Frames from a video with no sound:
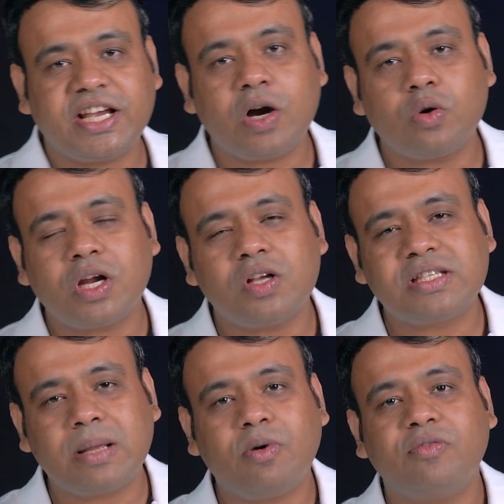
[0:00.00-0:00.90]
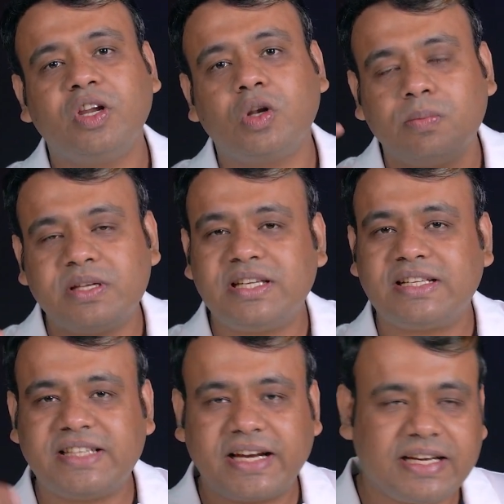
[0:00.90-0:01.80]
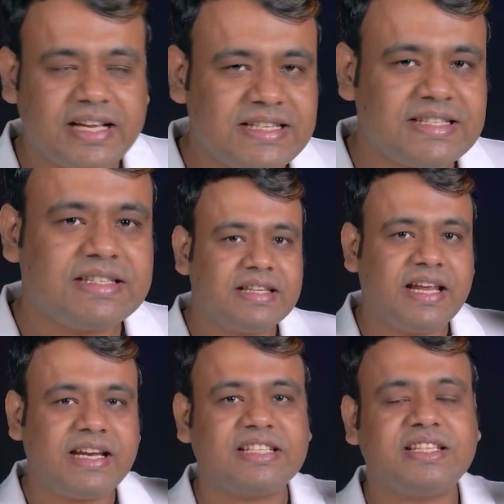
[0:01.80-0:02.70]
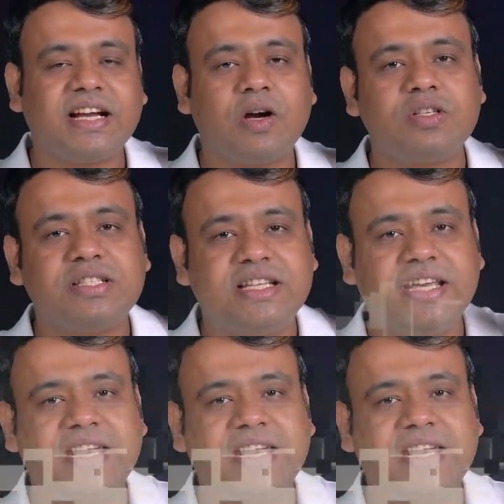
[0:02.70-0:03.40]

check out now some of the domestic sectors. Let us check out C